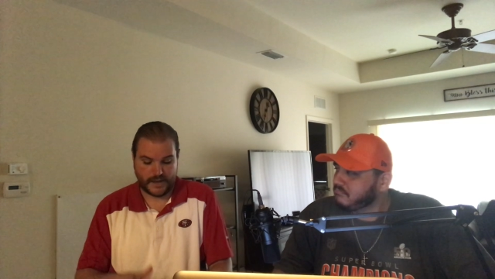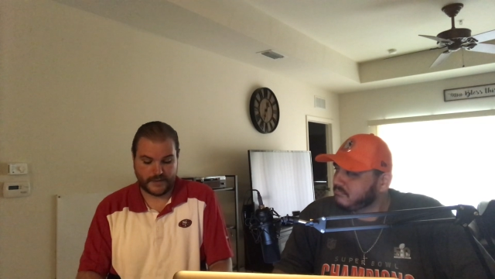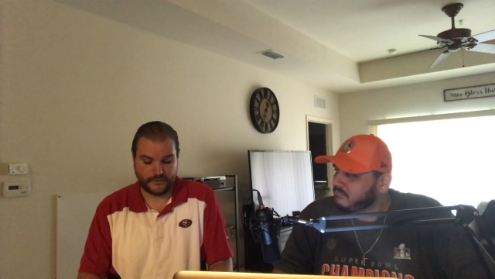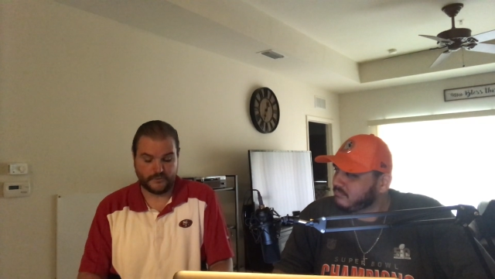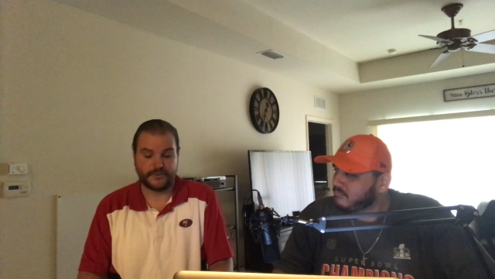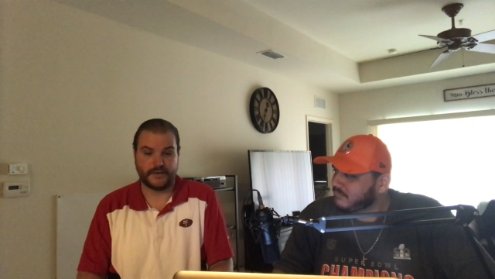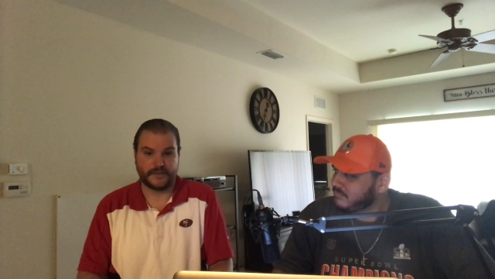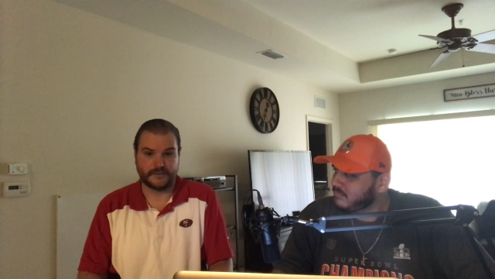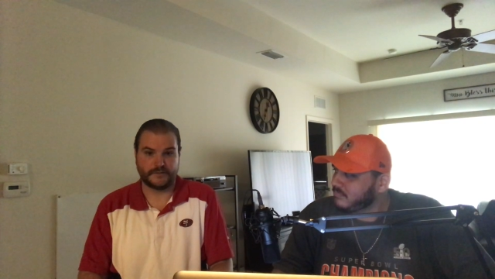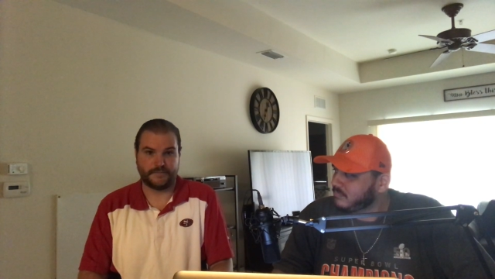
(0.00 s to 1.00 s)
Speaker 1: I do
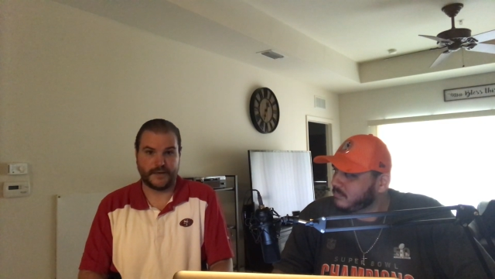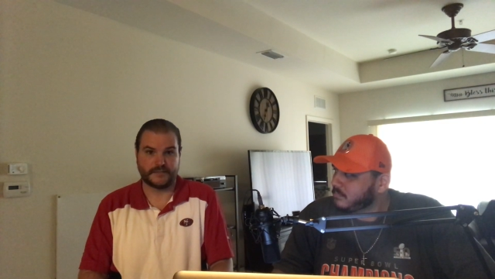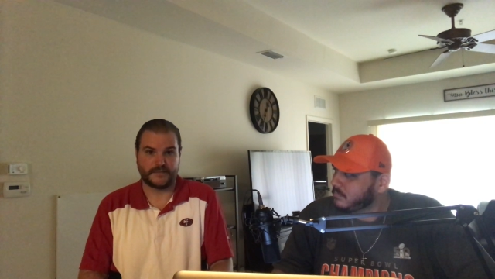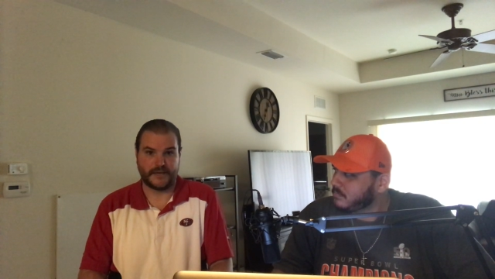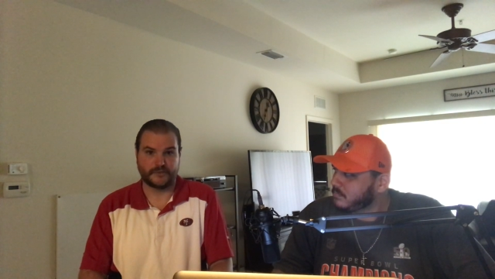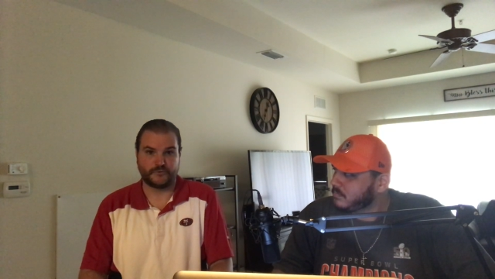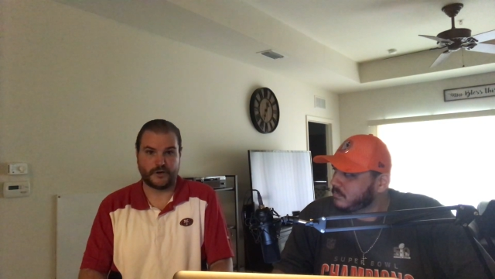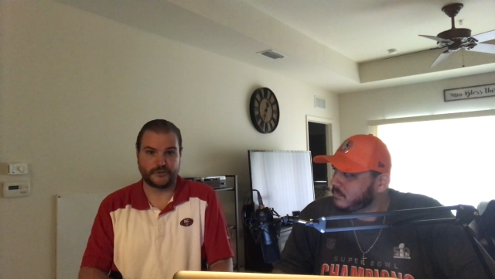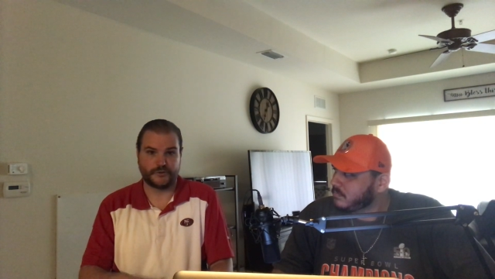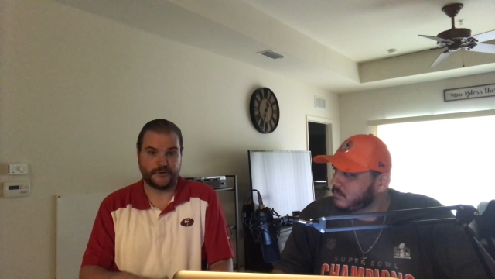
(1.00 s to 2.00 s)
think is the best edge
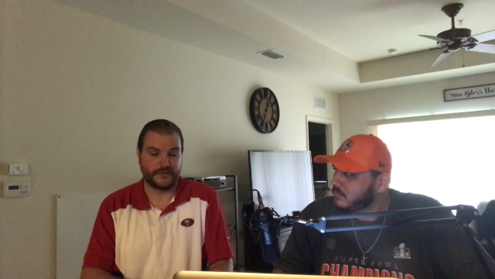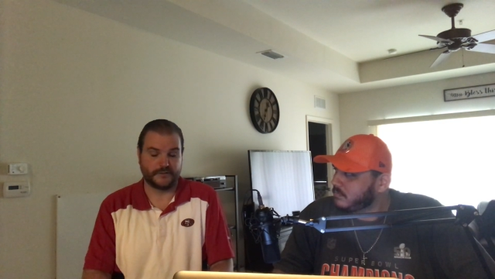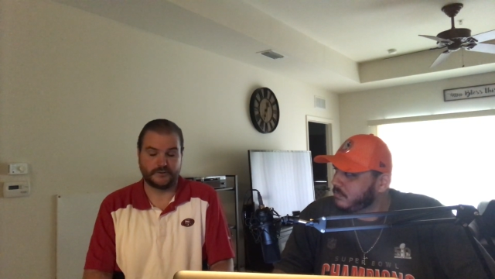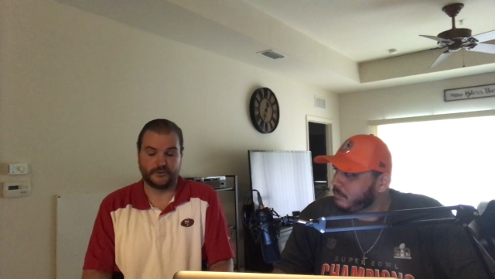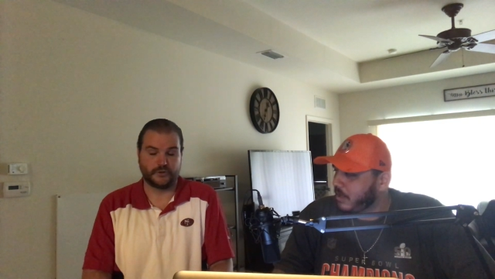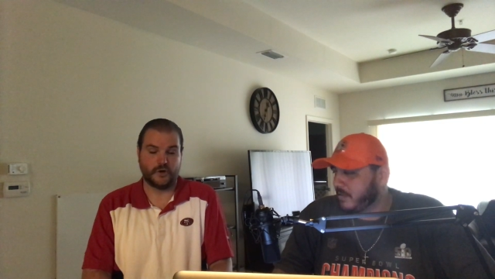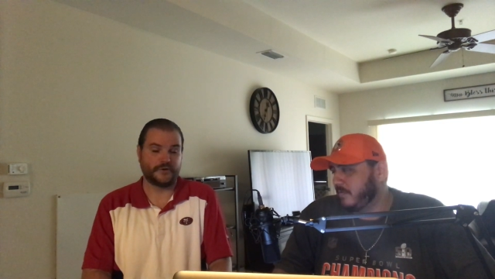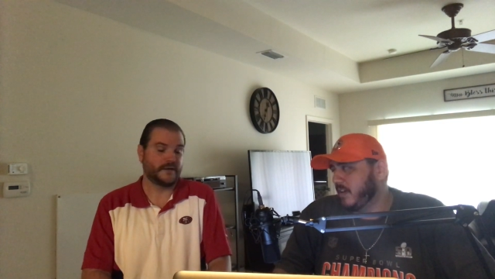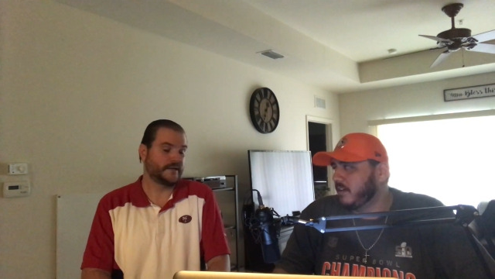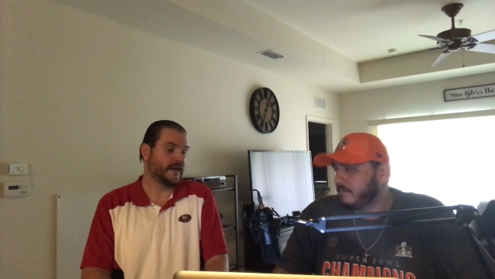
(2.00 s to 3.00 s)
rusher in a best
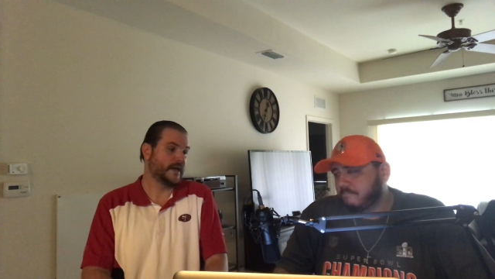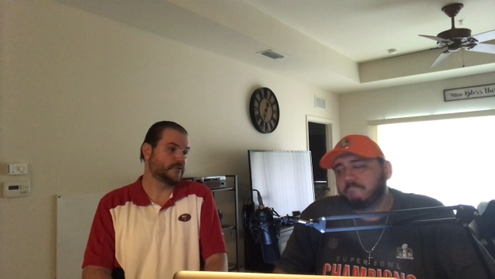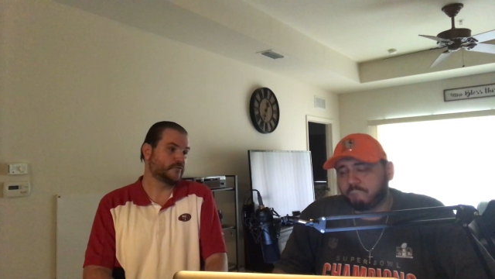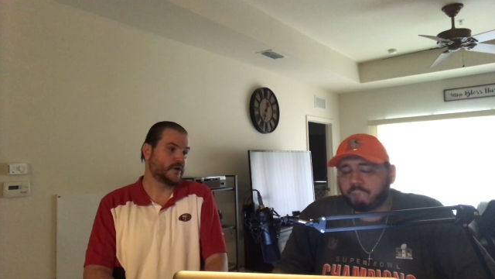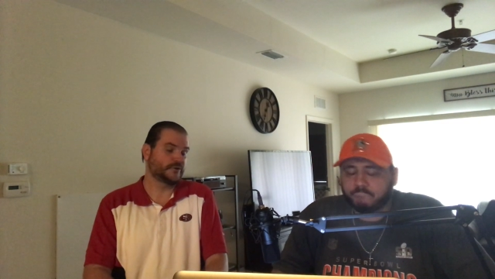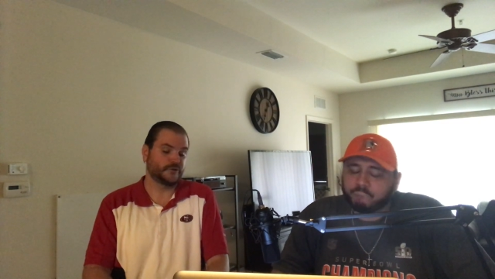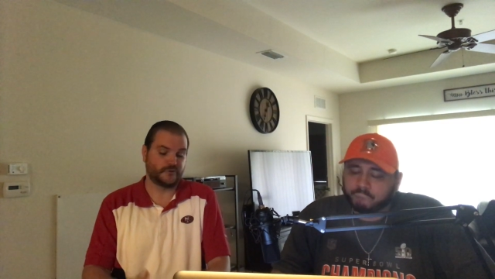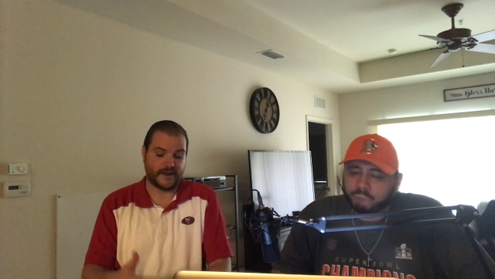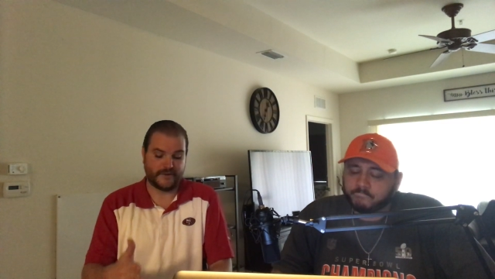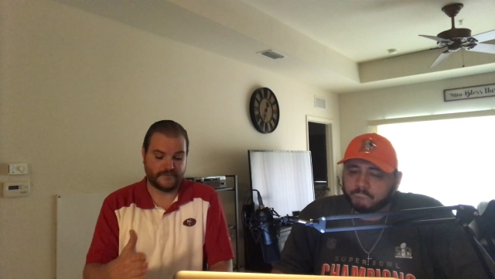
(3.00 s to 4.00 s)
loaded fit. edge rusher
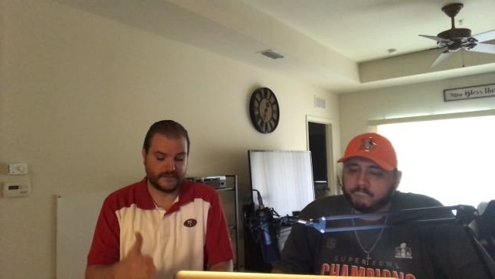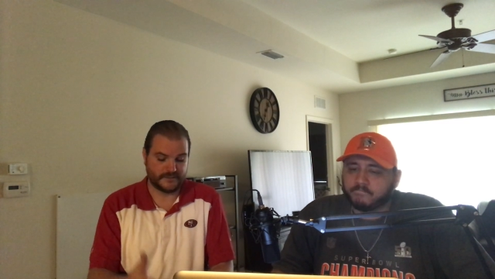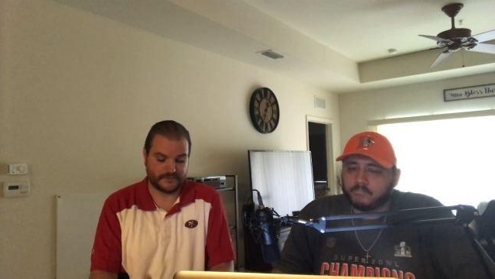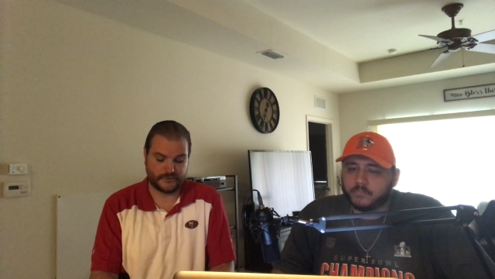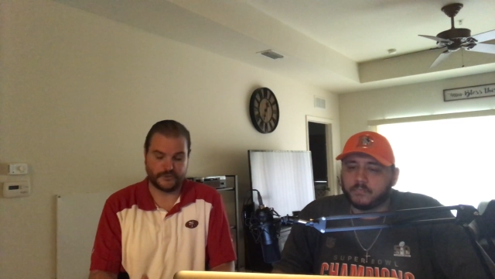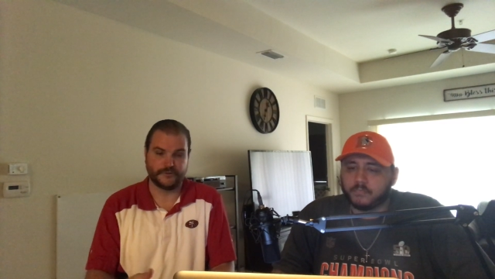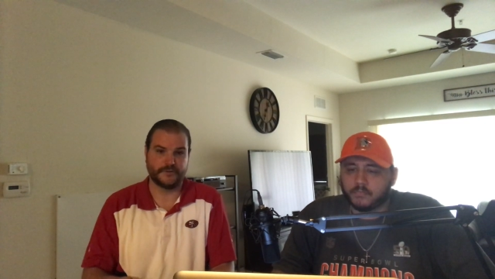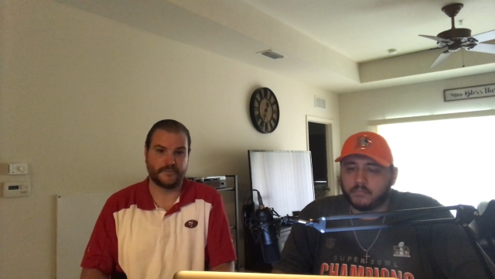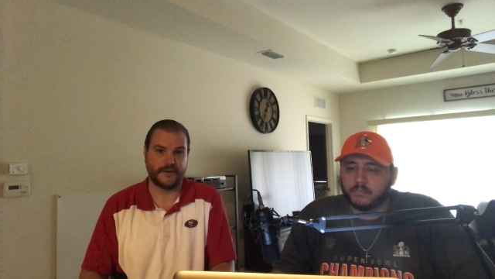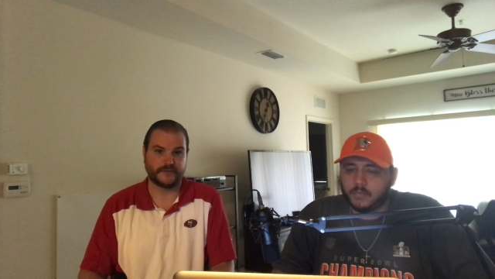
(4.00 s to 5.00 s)
draft, and he's certainly
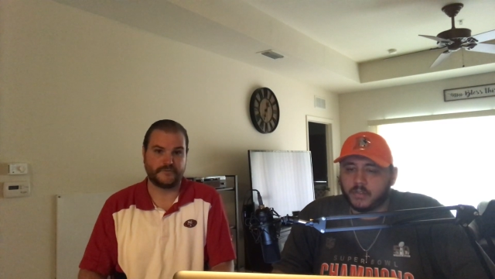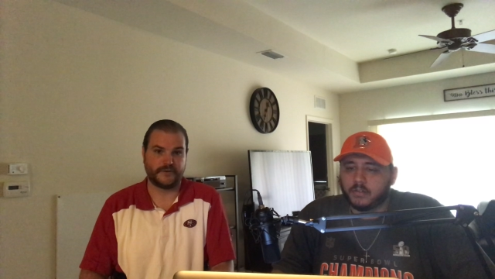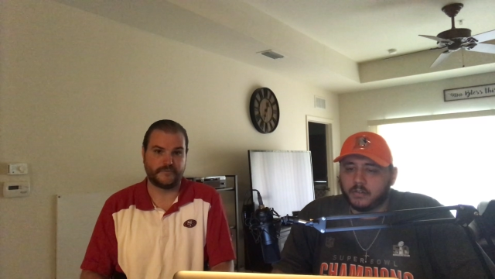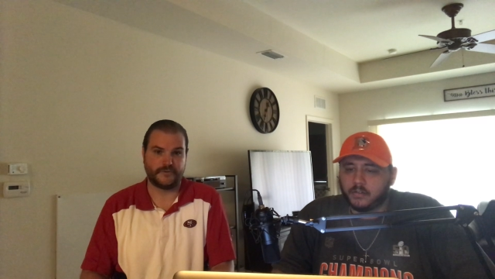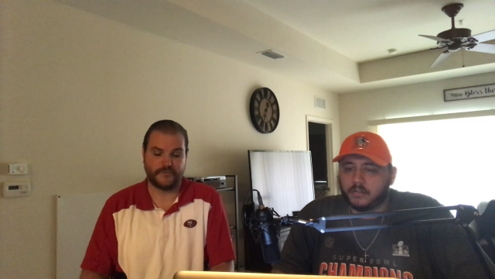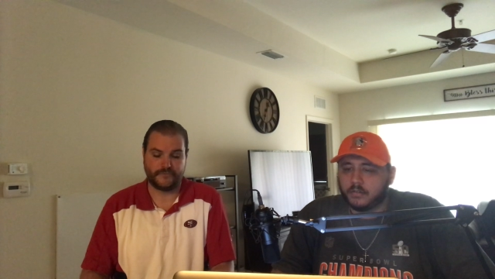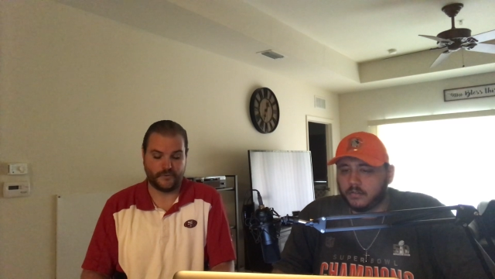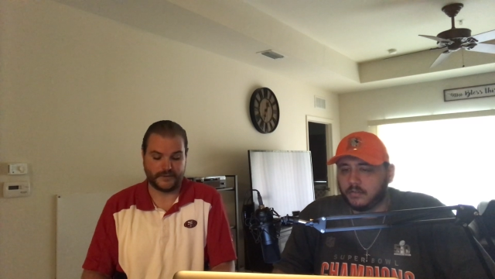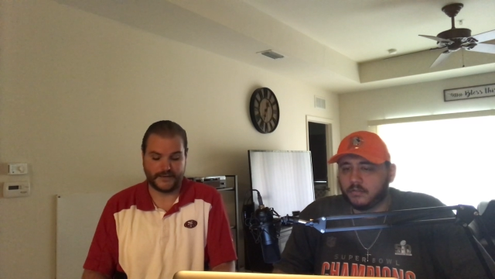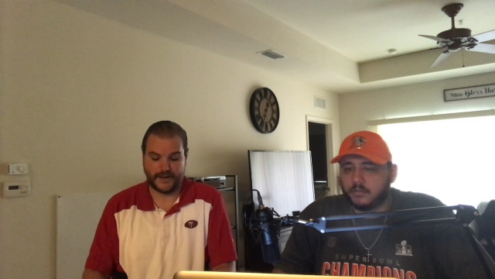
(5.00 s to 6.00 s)
the best fit for the
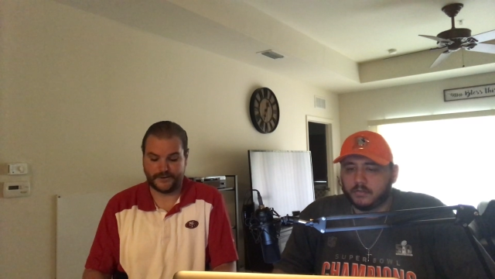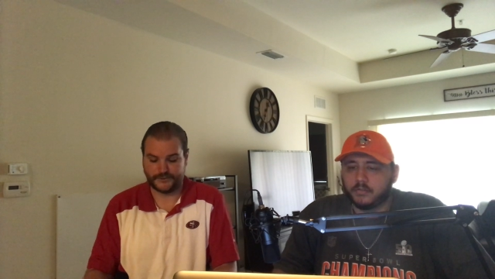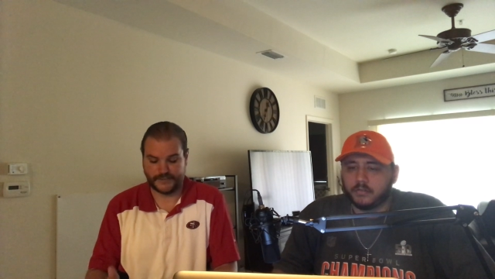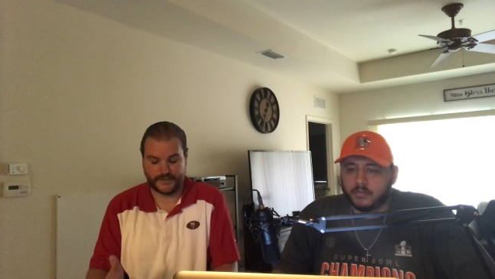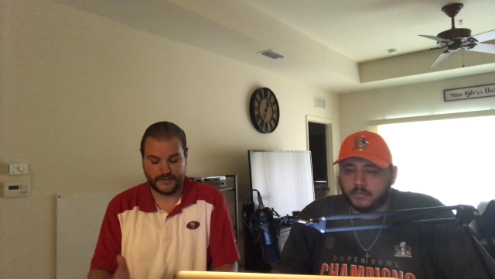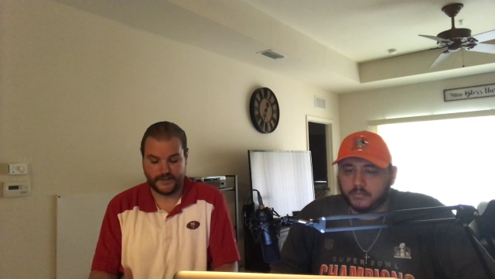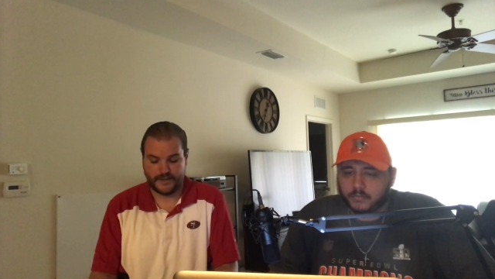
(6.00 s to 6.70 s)
49ers. I,